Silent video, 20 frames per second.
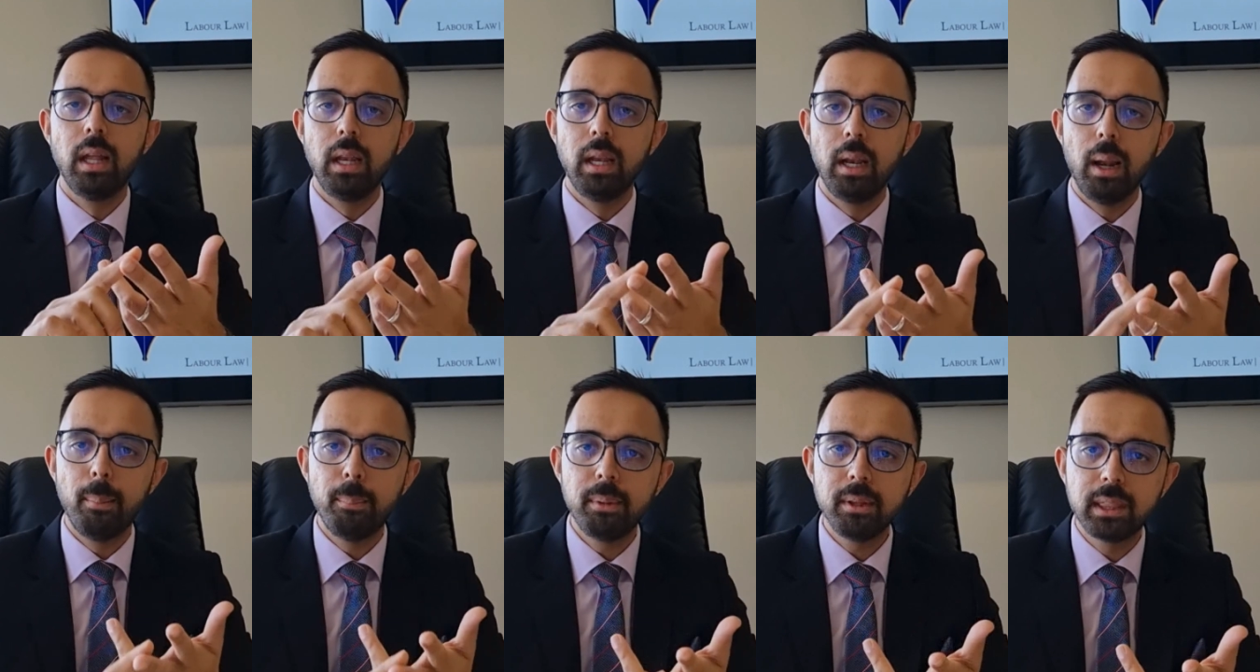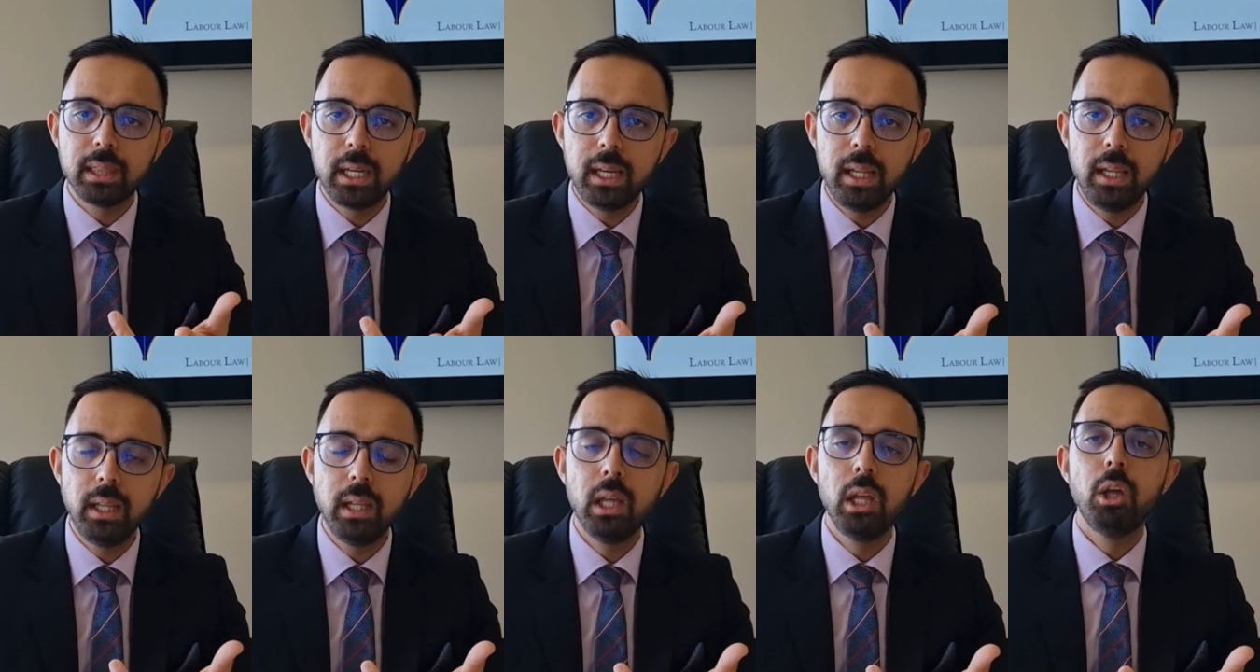Number
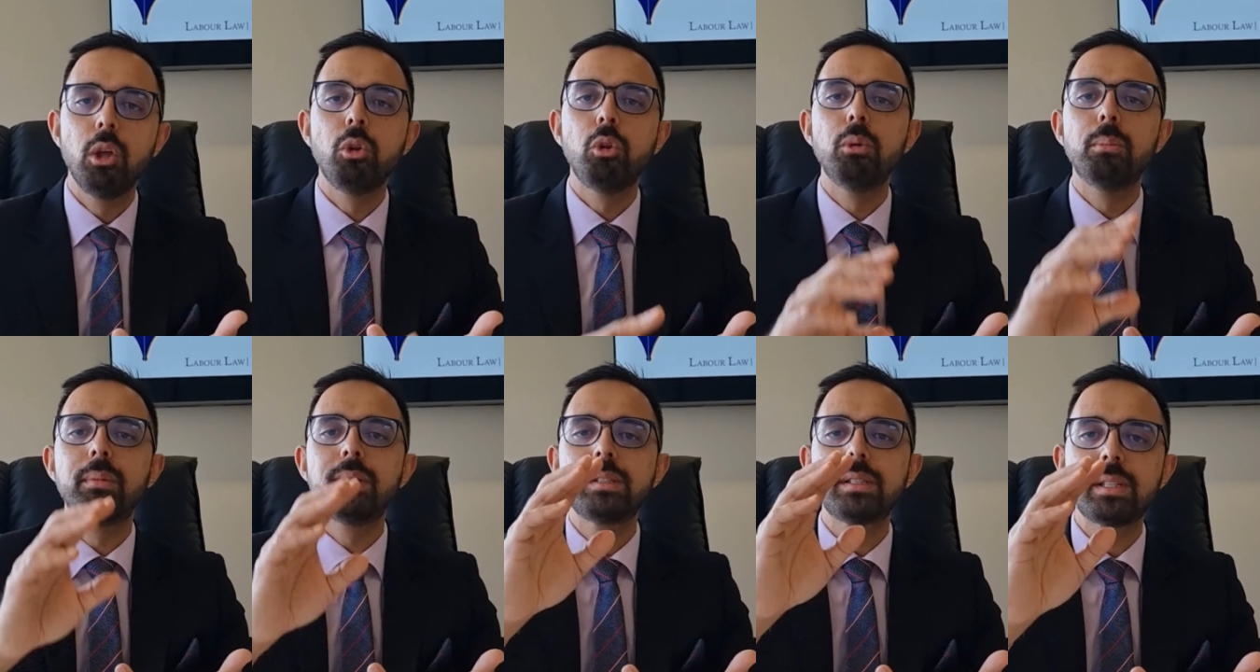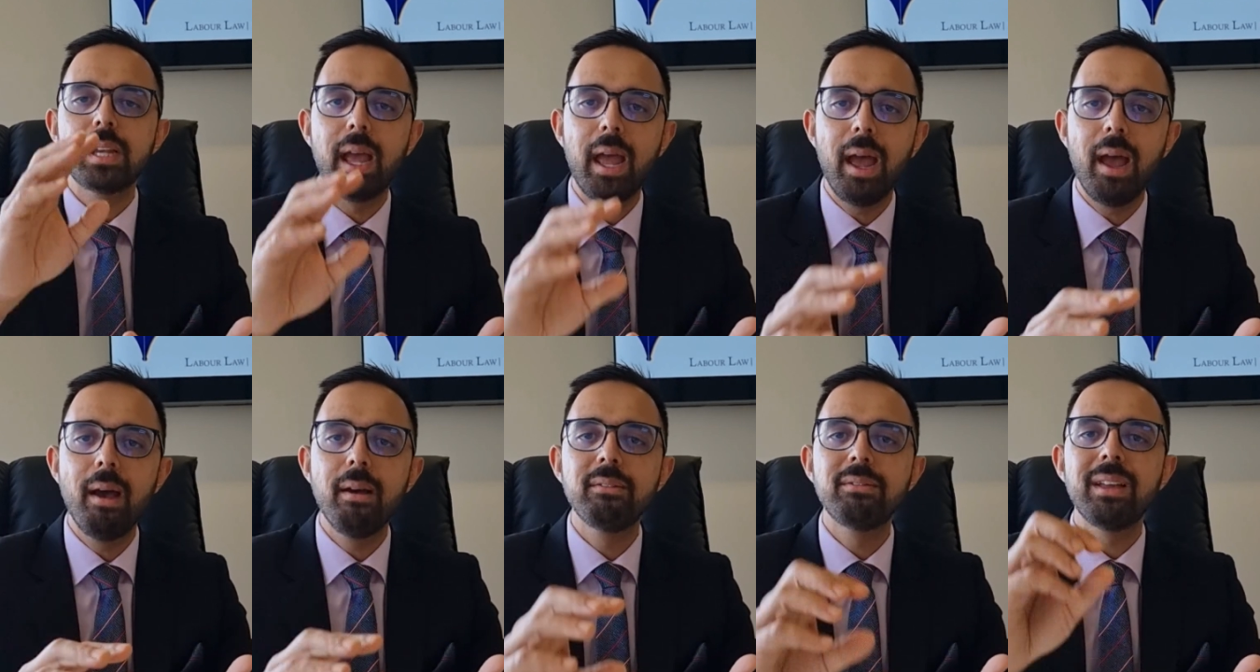three, you must
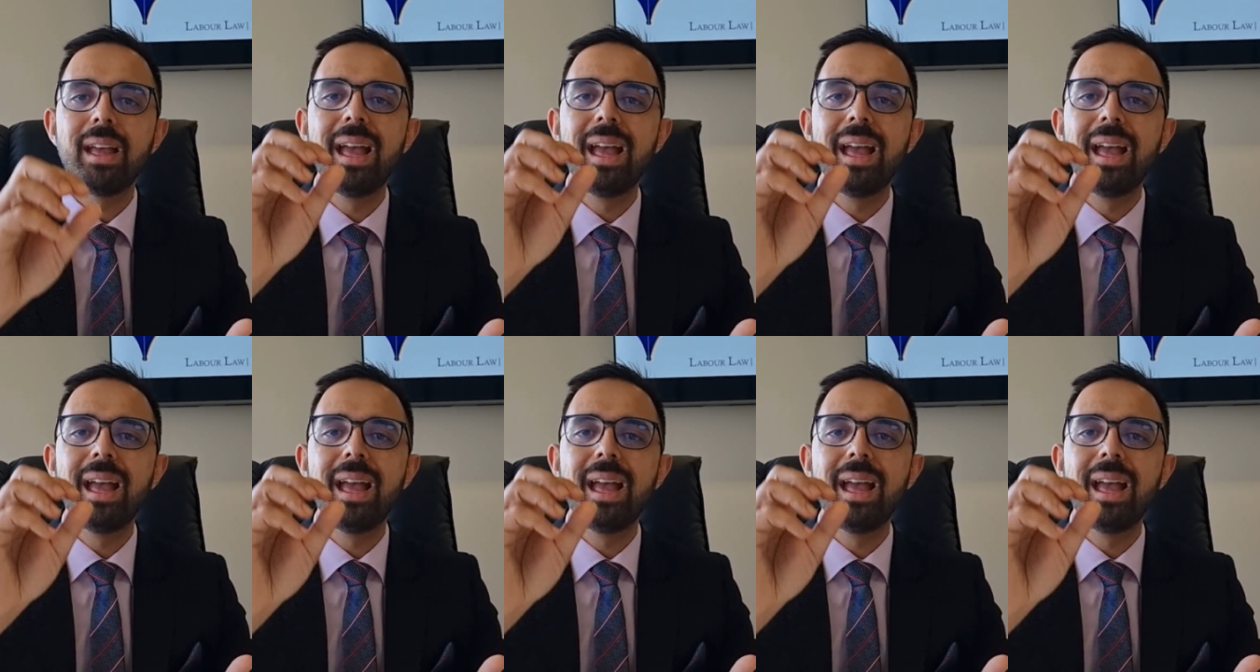have